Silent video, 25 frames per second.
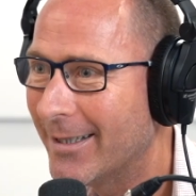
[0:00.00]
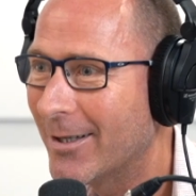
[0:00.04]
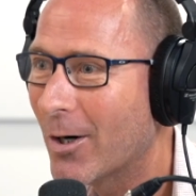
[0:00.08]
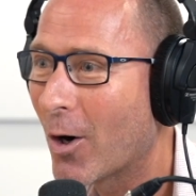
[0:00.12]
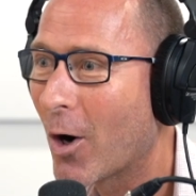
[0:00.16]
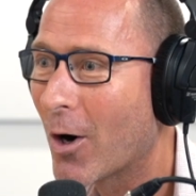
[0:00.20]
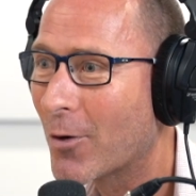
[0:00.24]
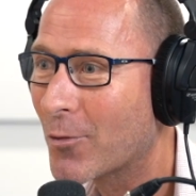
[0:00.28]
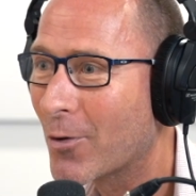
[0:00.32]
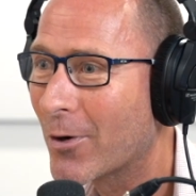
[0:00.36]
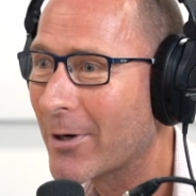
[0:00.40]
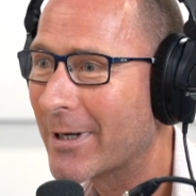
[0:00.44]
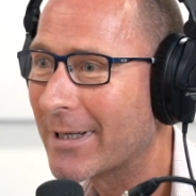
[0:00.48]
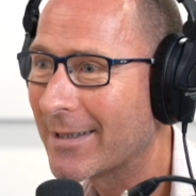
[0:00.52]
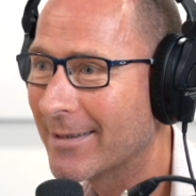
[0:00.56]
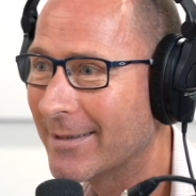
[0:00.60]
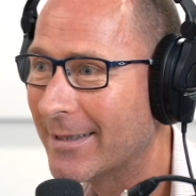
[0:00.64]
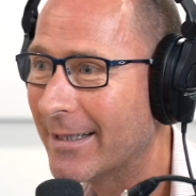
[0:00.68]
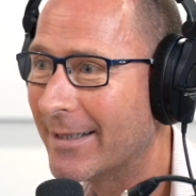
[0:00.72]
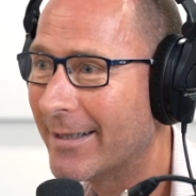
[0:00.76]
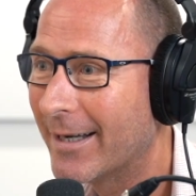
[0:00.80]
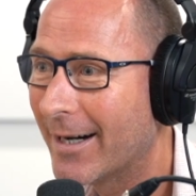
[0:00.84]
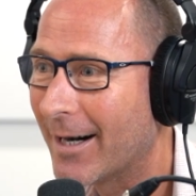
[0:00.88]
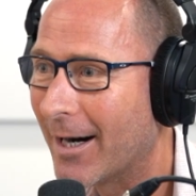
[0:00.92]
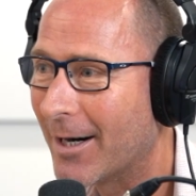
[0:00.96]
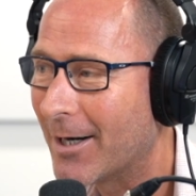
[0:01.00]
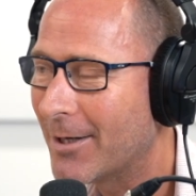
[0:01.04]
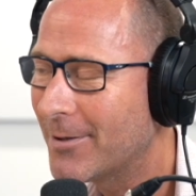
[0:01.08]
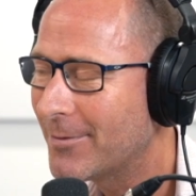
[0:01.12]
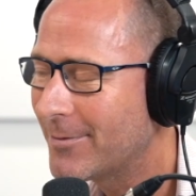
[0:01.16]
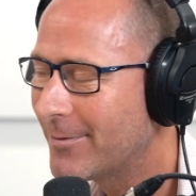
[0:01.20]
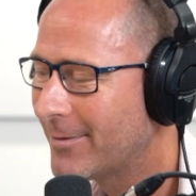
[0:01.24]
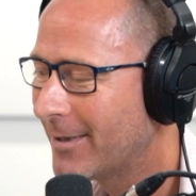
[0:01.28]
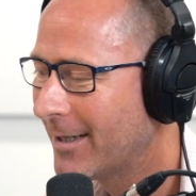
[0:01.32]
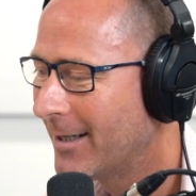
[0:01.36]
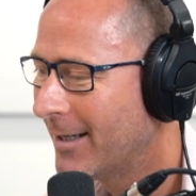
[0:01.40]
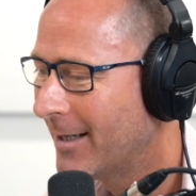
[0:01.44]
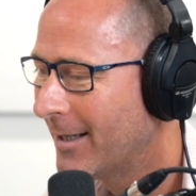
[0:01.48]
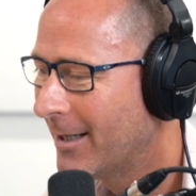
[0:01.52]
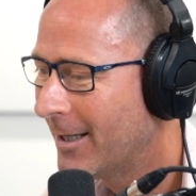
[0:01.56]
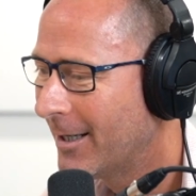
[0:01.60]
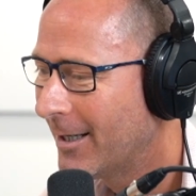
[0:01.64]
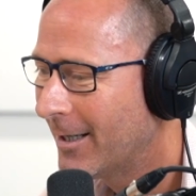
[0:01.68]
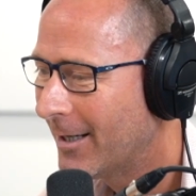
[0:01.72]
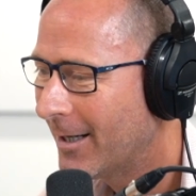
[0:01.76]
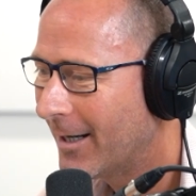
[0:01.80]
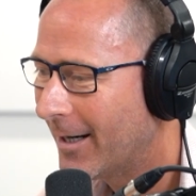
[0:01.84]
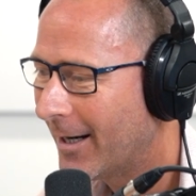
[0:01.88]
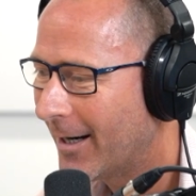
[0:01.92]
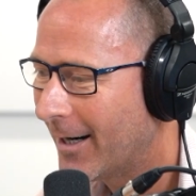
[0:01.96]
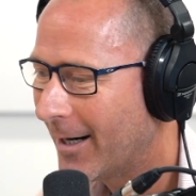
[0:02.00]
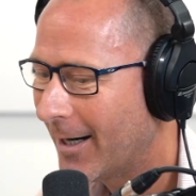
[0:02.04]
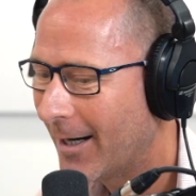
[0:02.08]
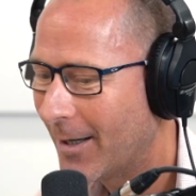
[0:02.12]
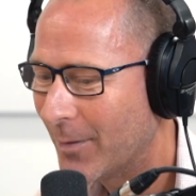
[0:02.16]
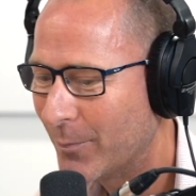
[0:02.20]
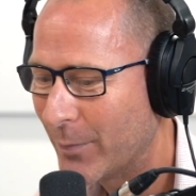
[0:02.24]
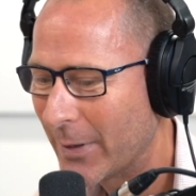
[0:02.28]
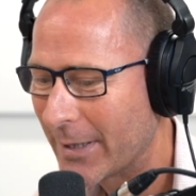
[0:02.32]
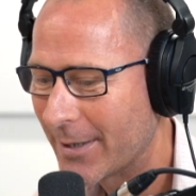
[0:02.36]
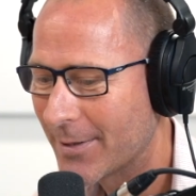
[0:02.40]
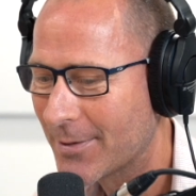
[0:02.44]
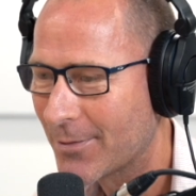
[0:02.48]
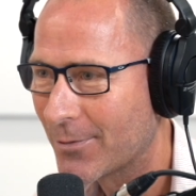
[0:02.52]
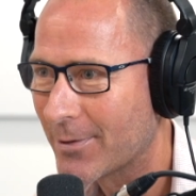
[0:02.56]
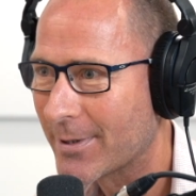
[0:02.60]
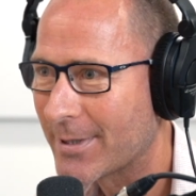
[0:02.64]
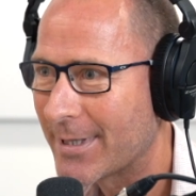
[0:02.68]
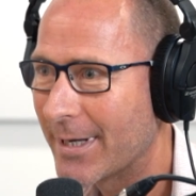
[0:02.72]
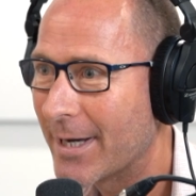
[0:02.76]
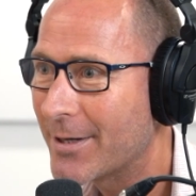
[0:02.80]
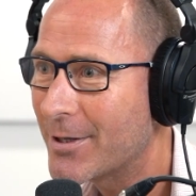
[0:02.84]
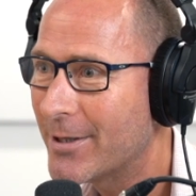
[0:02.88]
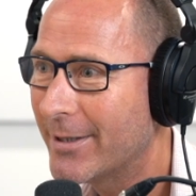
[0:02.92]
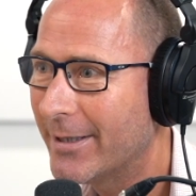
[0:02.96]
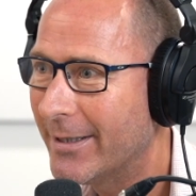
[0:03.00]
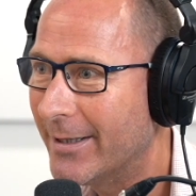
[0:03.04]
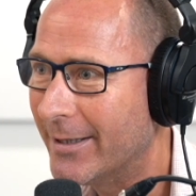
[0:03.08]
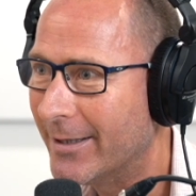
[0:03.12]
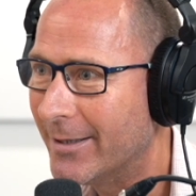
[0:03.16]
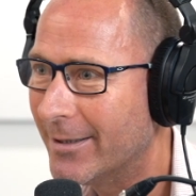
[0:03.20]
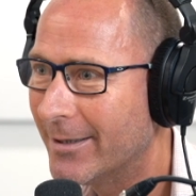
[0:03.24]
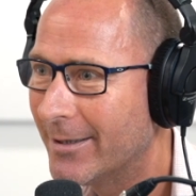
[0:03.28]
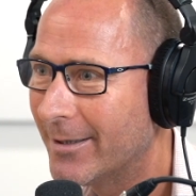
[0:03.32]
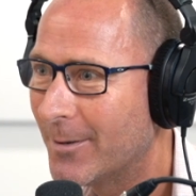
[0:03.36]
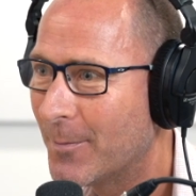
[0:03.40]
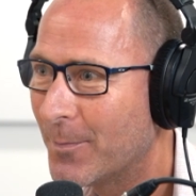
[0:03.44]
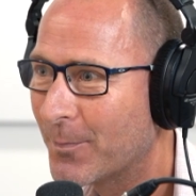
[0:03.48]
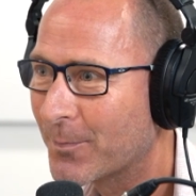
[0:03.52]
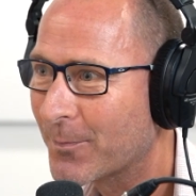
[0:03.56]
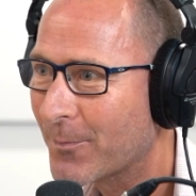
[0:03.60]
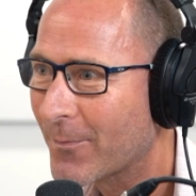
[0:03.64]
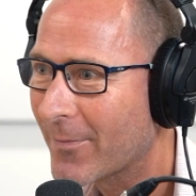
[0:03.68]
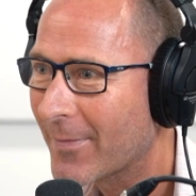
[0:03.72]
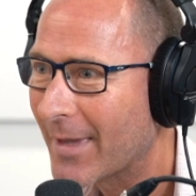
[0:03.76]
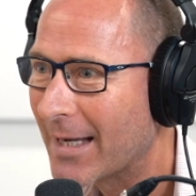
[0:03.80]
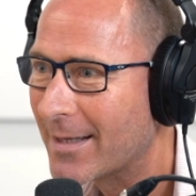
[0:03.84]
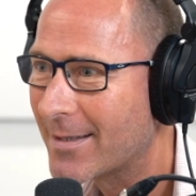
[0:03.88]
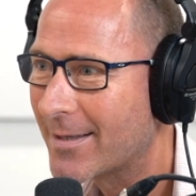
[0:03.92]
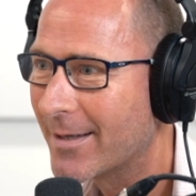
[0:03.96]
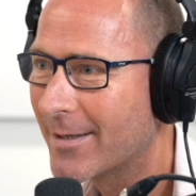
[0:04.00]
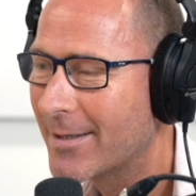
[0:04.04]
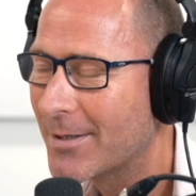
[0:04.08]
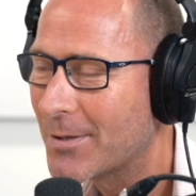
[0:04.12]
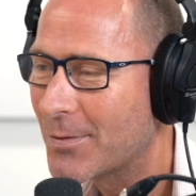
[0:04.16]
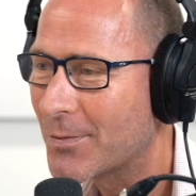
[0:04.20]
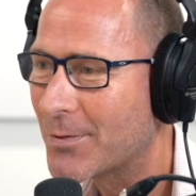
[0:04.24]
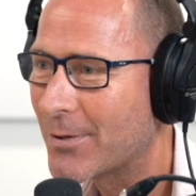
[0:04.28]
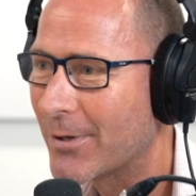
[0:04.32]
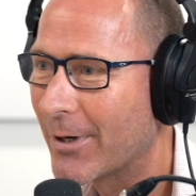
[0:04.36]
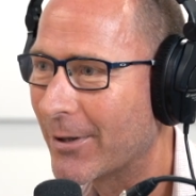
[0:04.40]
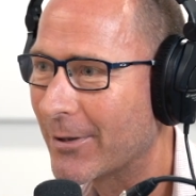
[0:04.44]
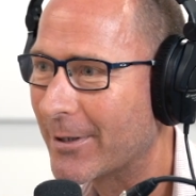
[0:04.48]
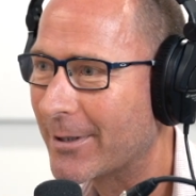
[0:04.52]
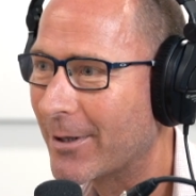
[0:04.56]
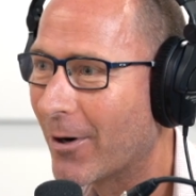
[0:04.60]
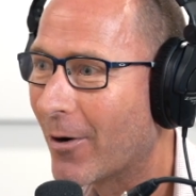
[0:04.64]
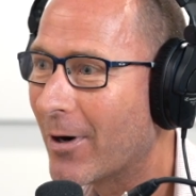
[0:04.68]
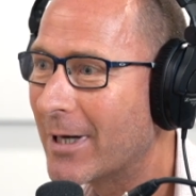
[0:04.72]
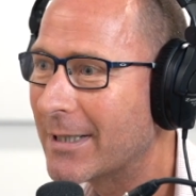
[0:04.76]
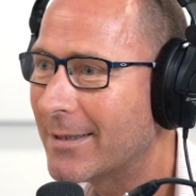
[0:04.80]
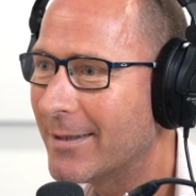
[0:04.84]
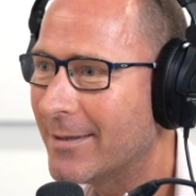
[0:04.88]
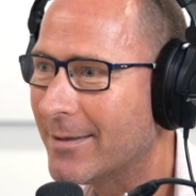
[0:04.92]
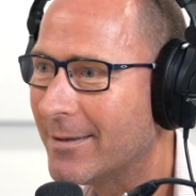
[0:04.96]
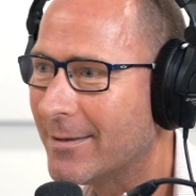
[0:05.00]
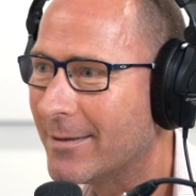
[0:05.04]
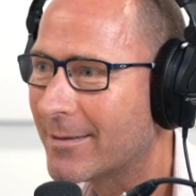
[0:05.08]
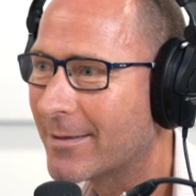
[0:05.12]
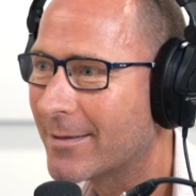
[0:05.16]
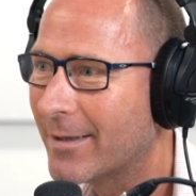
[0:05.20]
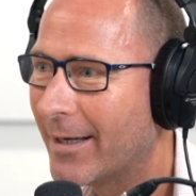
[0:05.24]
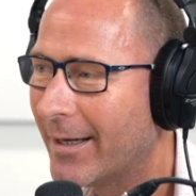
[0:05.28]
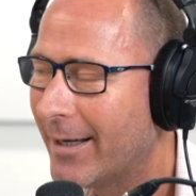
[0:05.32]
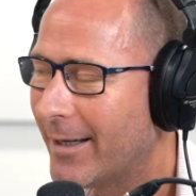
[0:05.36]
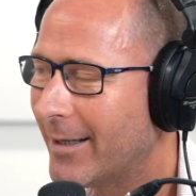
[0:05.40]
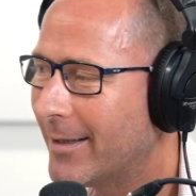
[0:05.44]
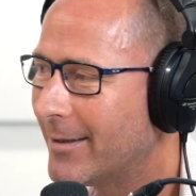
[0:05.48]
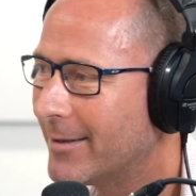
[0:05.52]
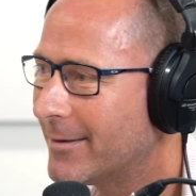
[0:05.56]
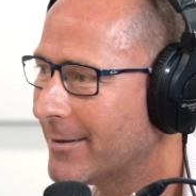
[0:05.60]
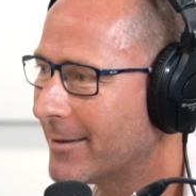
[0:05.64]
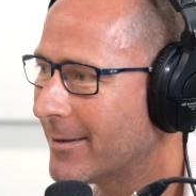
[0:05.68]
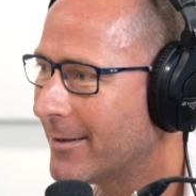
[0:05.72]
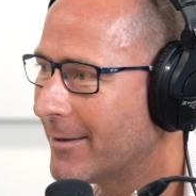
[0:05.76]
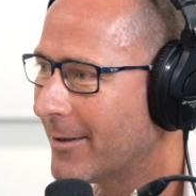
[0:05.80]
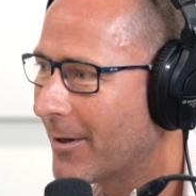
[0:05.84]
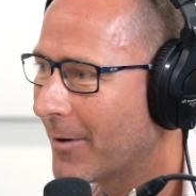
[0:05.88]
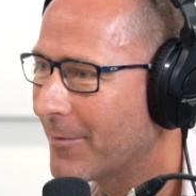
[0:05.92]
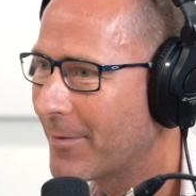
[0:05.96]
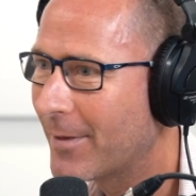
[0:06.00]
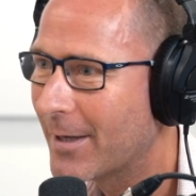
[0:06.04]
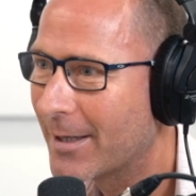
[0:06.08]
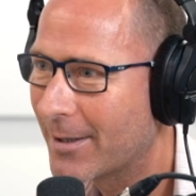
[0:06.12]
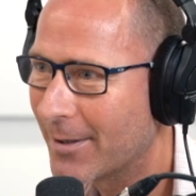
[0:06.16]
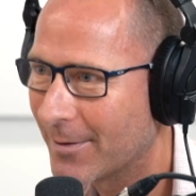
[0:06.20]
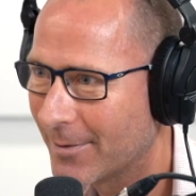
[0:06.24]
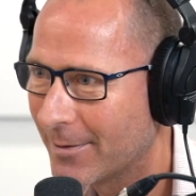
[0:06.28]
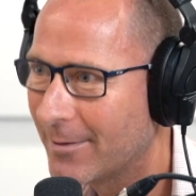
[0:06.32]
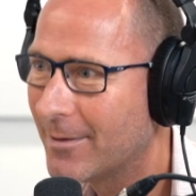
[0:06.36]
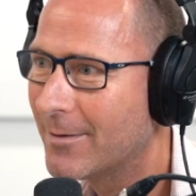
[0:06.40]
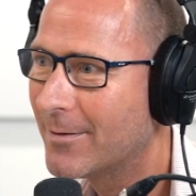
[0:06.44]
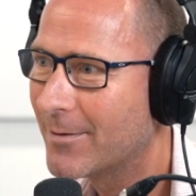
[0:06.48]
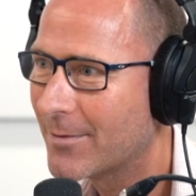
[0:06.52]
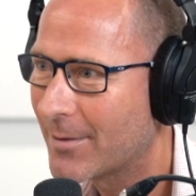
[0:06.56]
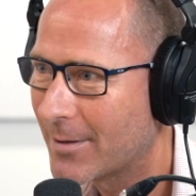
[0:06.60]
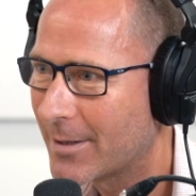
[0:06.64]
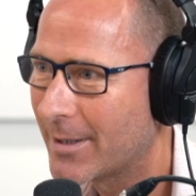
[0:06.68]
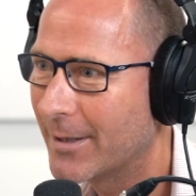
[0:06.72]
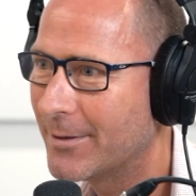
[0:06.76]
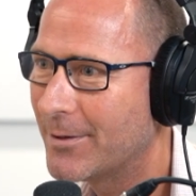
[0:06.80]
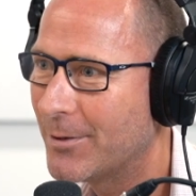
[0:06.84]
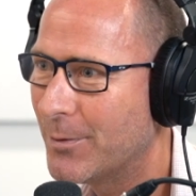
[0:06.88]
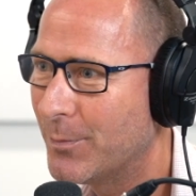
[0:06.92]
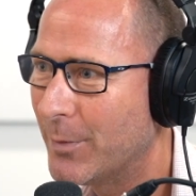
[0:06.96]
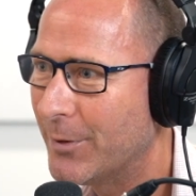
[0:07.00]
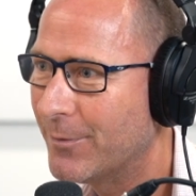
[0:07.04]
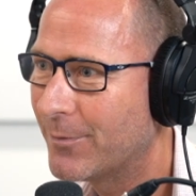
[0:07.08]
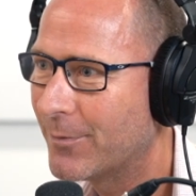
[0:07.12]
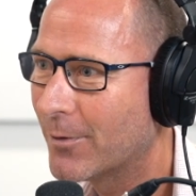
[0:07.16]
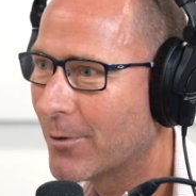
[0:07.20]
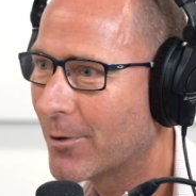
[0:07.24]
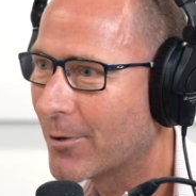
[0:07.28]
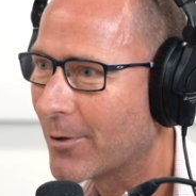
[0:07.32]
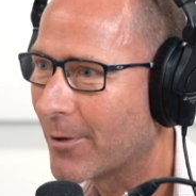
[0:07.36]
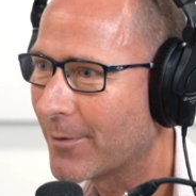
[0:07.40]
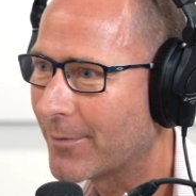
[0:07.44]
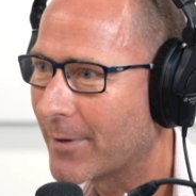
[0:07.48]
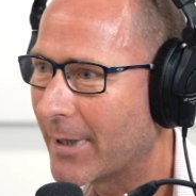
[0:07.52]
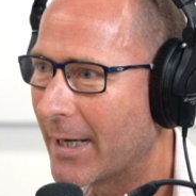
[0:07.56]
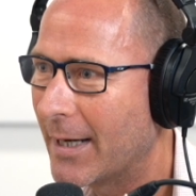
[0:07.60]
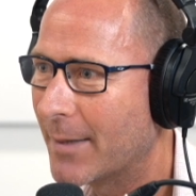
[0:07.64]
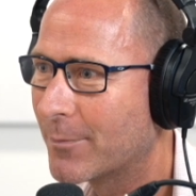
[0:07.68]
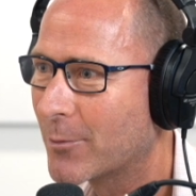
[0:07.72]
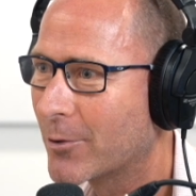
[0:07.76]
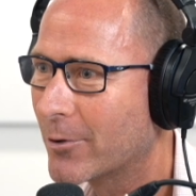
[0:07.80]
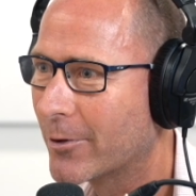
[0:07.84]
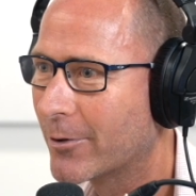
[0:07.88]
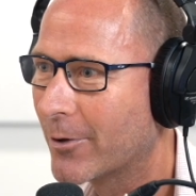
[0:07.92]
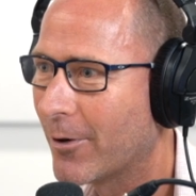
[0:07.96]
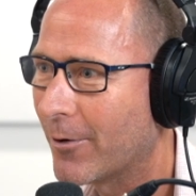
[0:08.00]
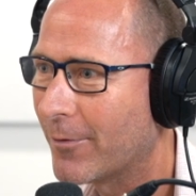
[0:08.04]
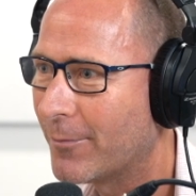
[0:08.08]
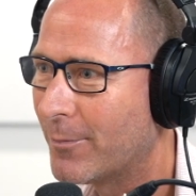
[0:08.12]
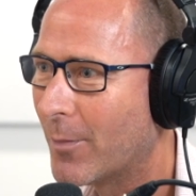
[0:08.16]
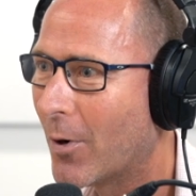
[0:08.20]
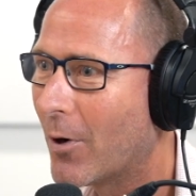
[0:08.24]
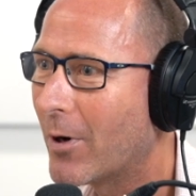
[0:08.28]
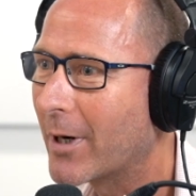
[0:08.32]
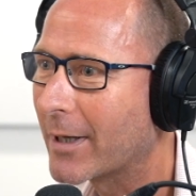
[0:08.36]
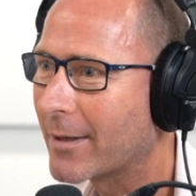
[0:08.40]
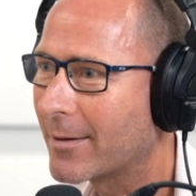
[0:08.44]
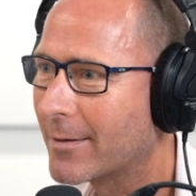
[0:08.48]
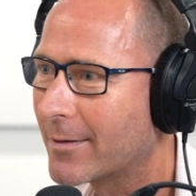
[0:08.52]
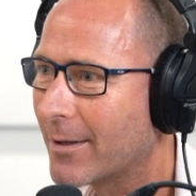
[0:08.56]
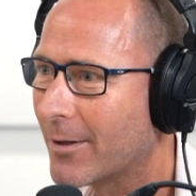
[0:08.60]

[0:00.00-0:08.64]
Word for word: ironically enough. Yeah. Uh, because a recession hit. Yeah, right. So this was early '90s, mm. and I think I said to you before, off camera and off mic, that yeah.